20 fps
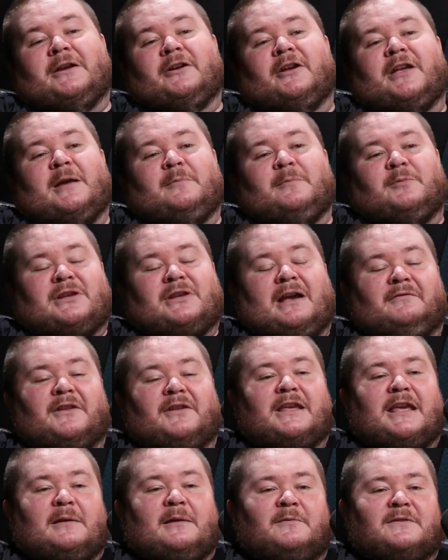Your keeper's having the
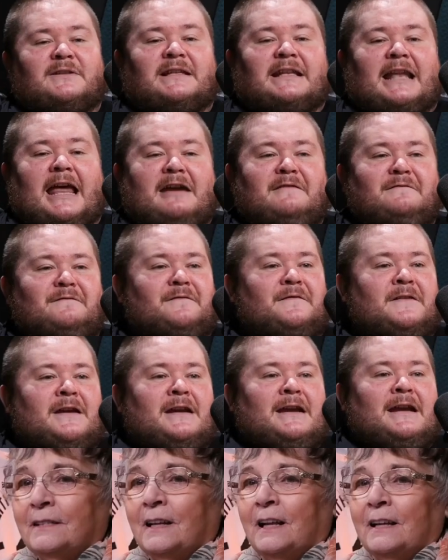game of his life.
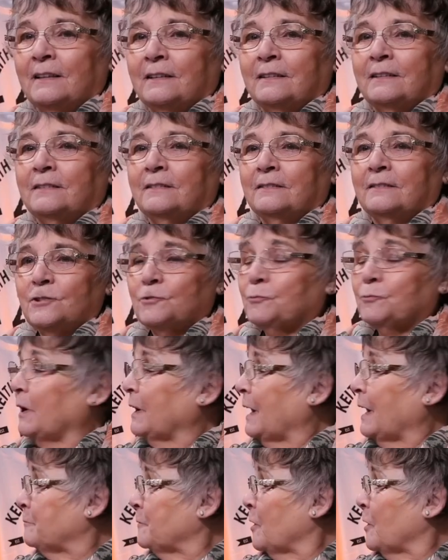
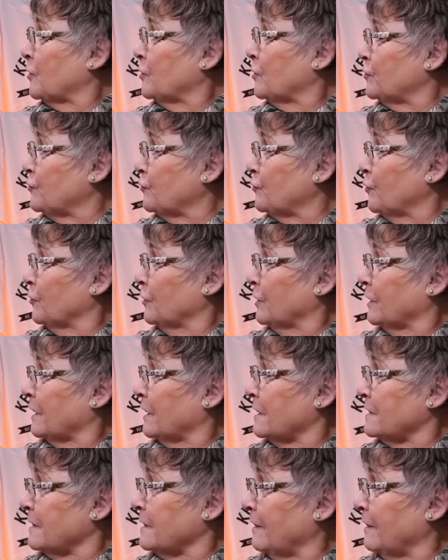Well, I'm not controlling it, isn't it?